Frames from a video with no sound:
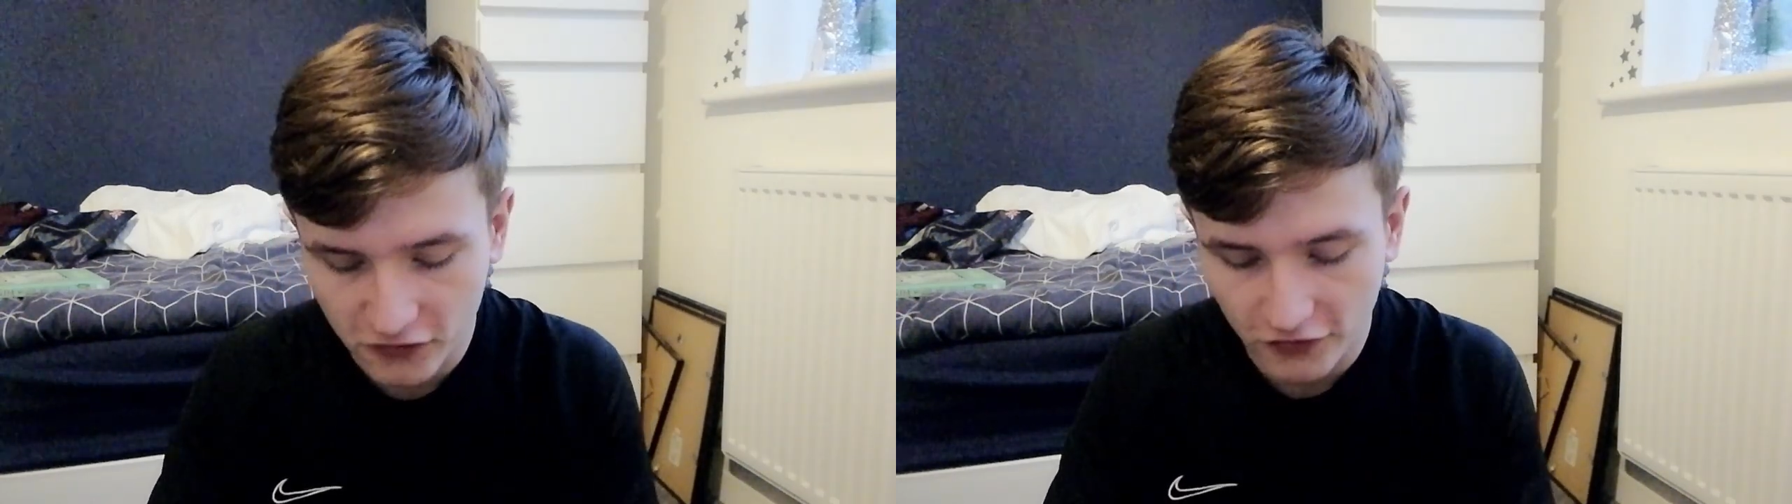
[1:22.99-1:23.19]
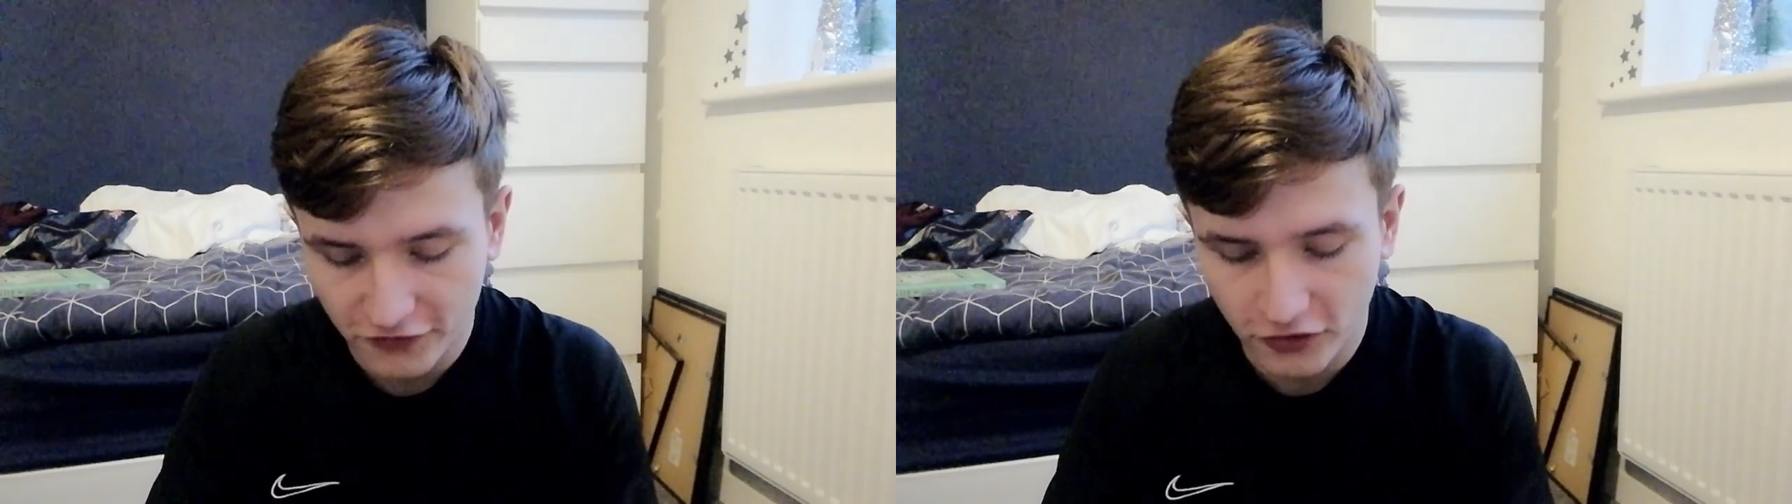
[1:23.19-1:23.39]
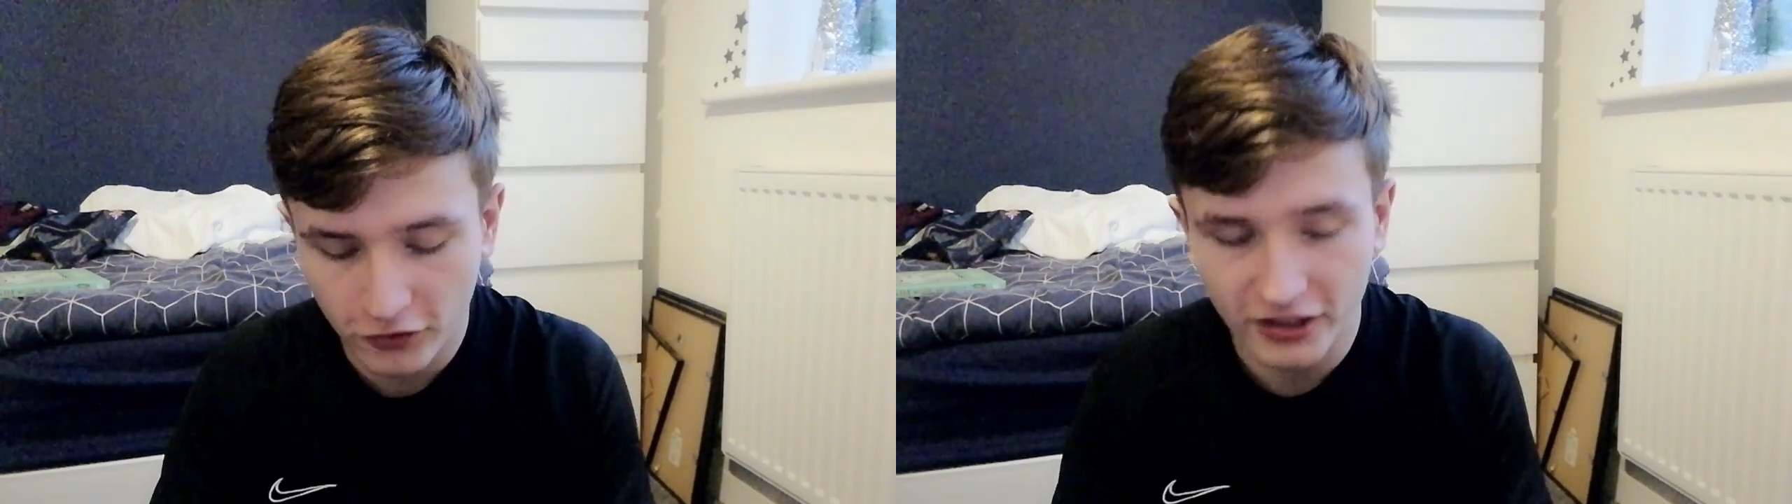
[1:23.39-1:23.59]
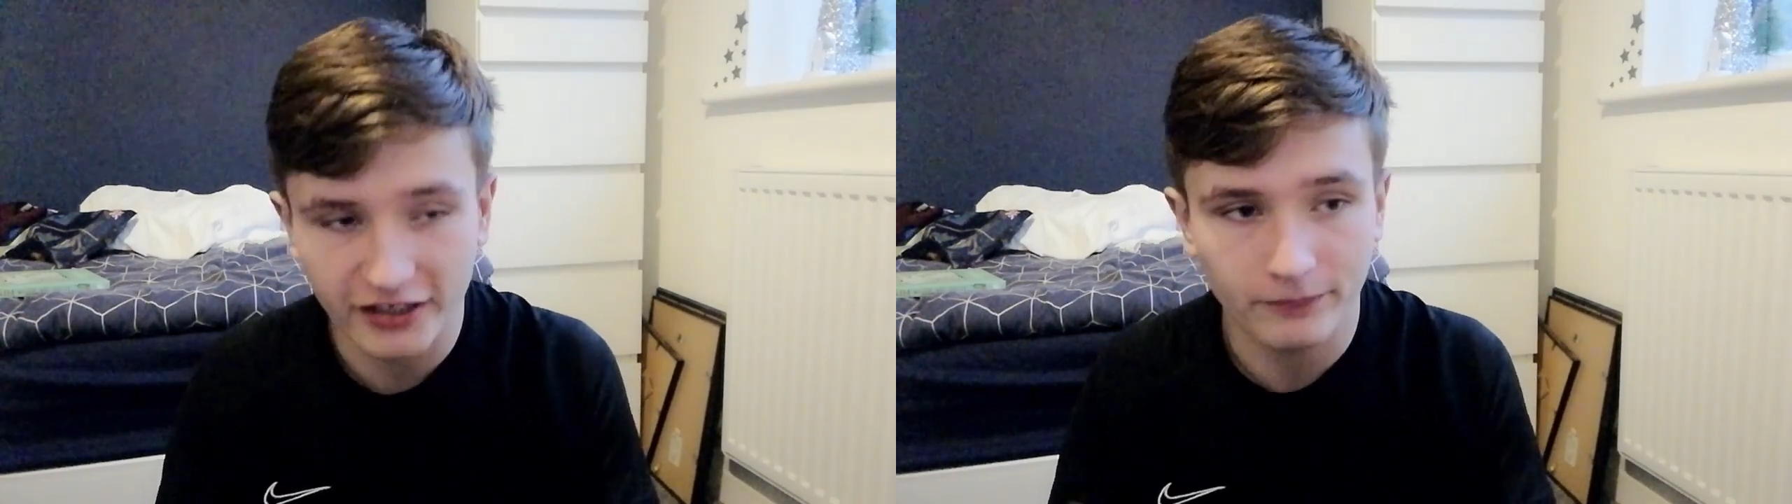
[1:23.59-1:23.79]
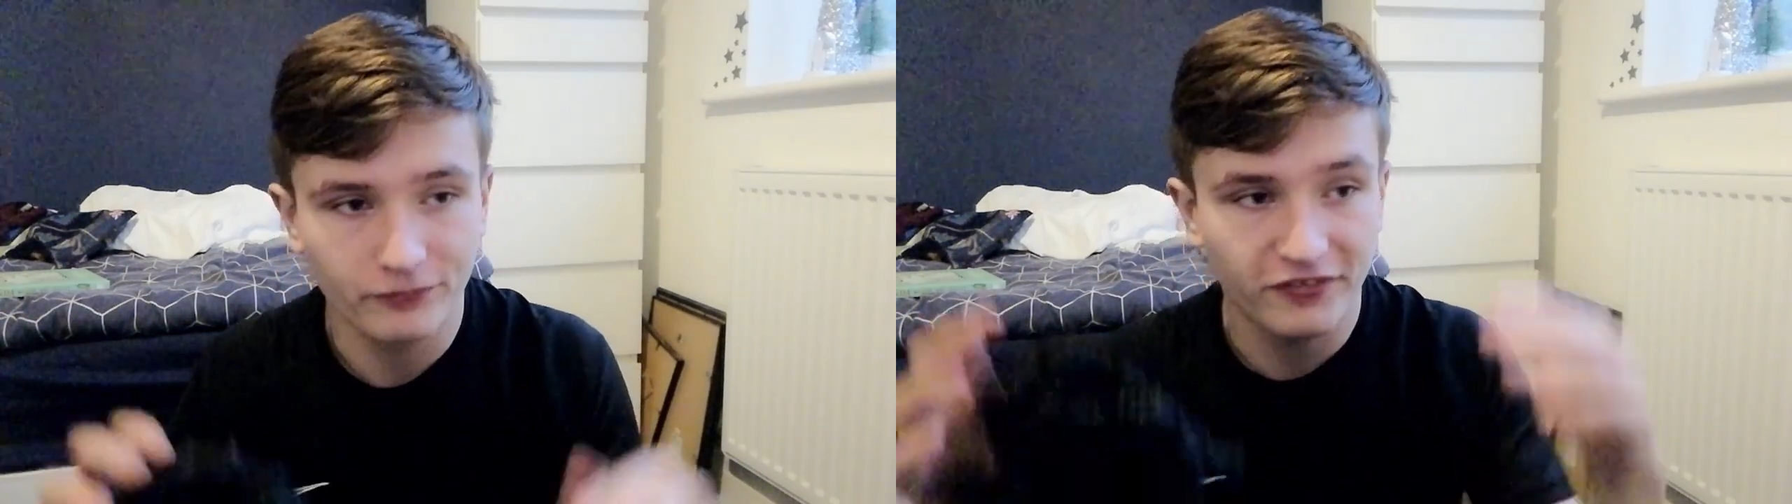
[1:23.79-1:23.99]
not too
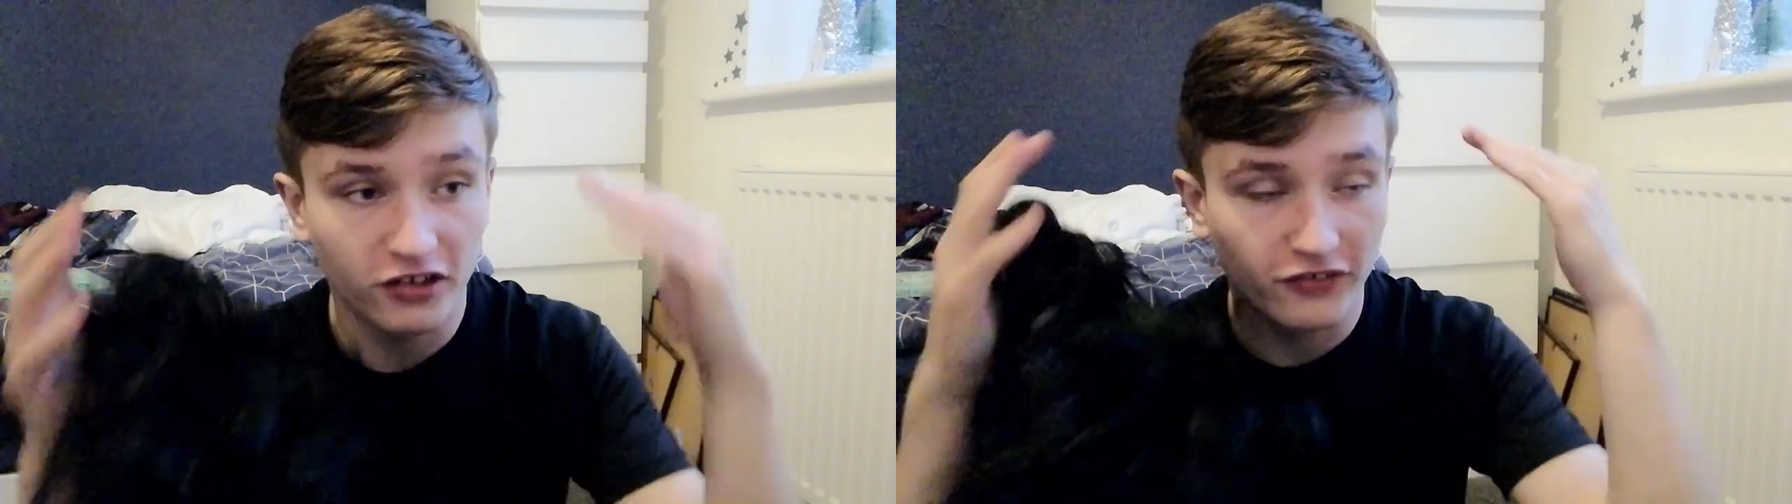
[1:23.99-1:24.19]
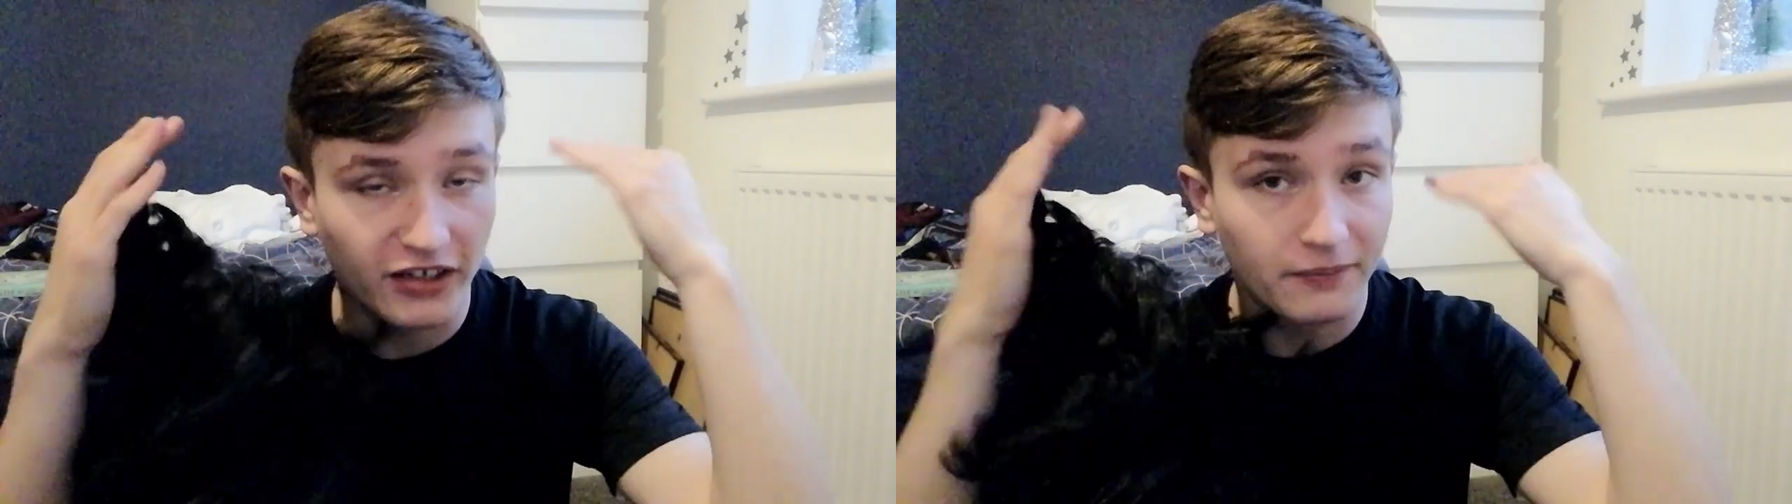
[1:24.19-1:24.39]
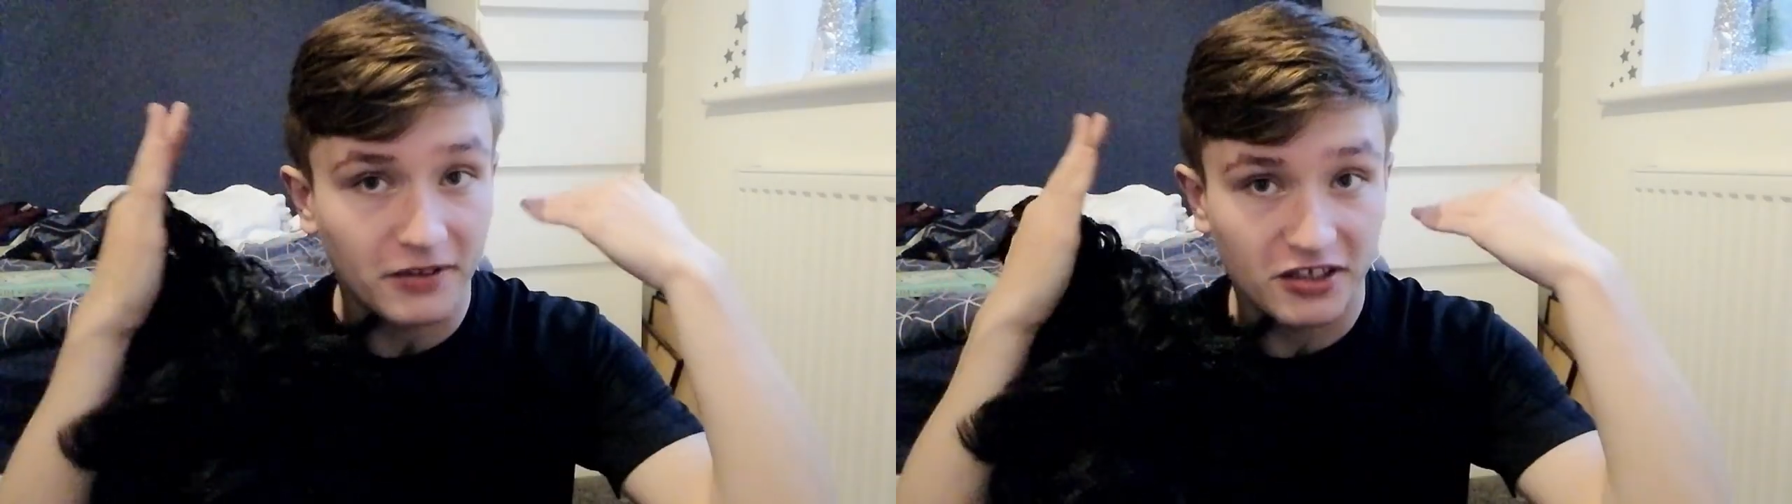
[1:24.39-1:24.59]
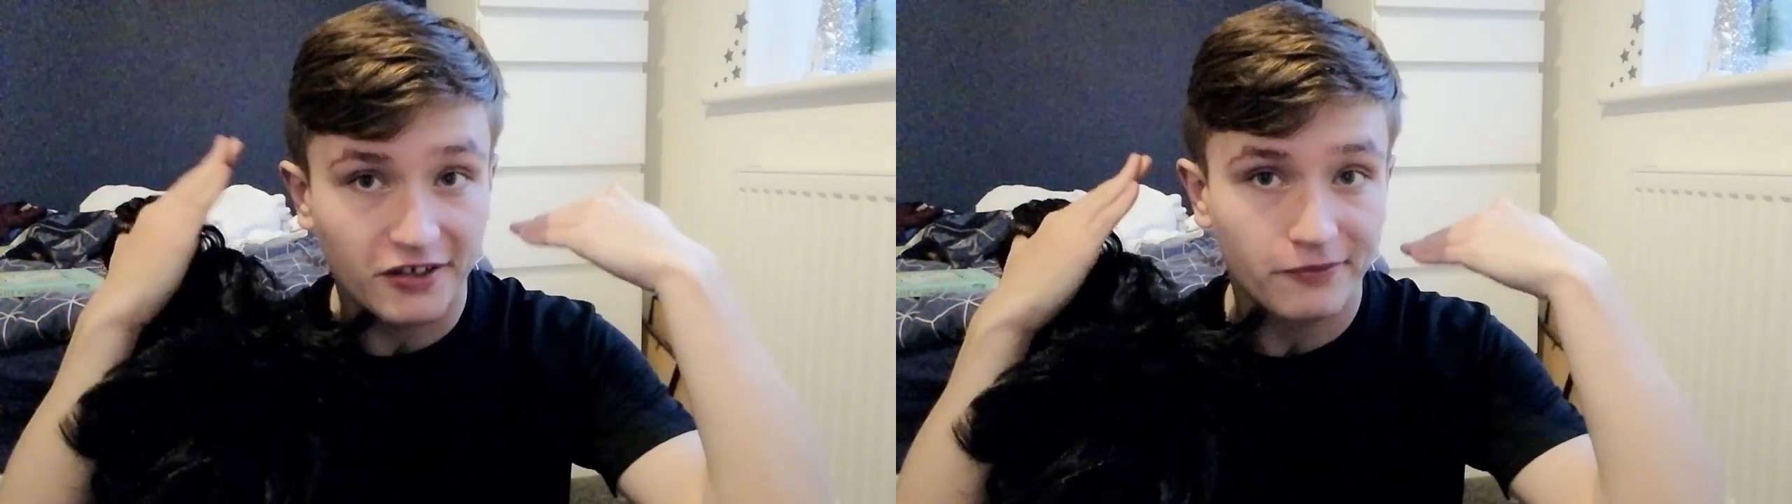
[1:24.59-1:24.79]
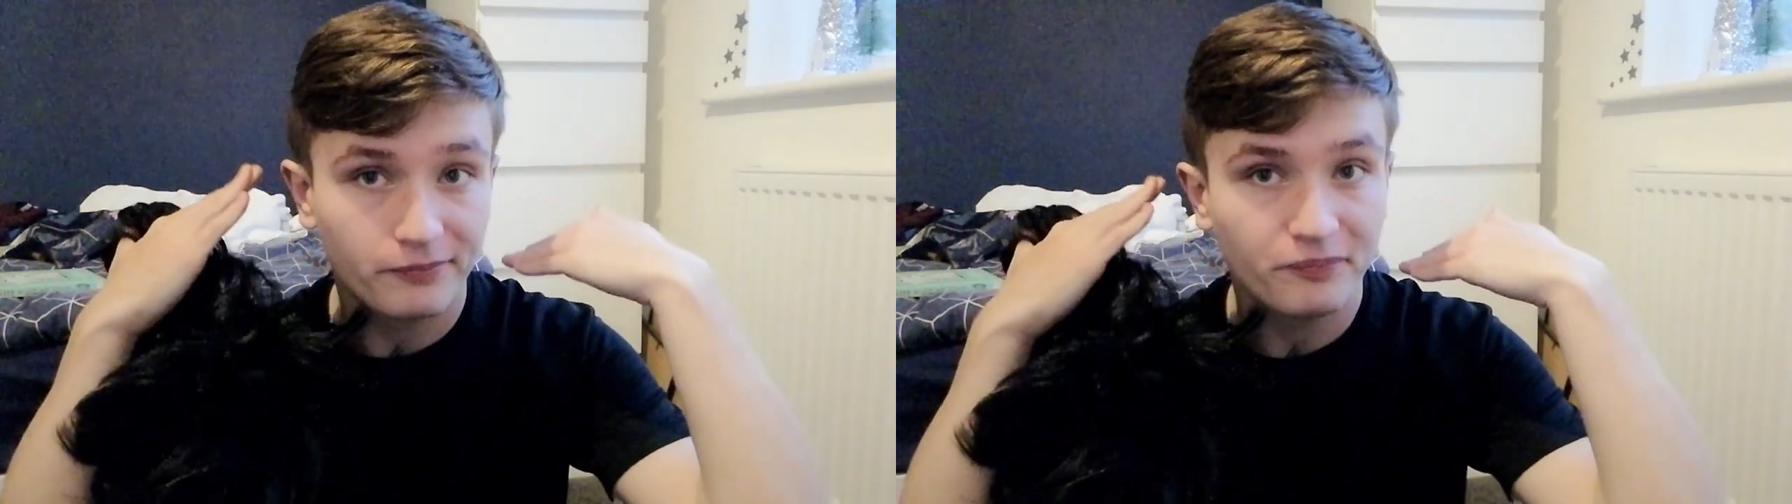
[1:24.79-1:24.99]
like, sort of like, I don't
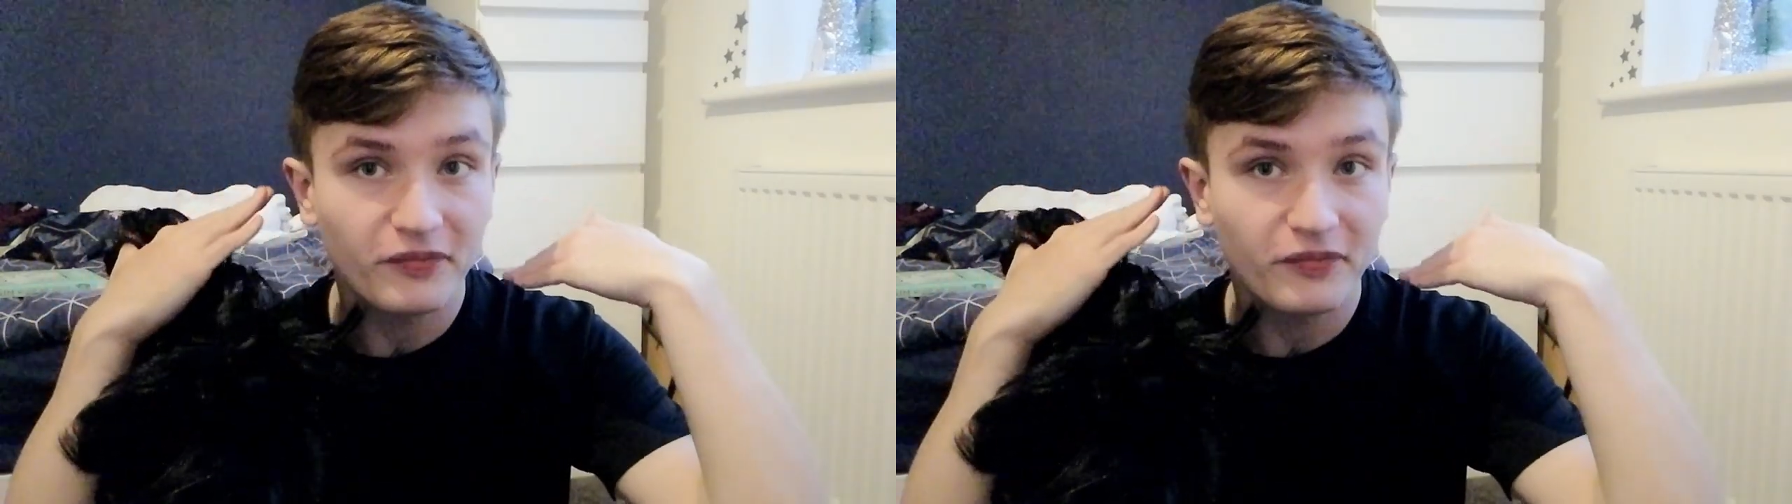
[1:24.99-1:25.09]
know,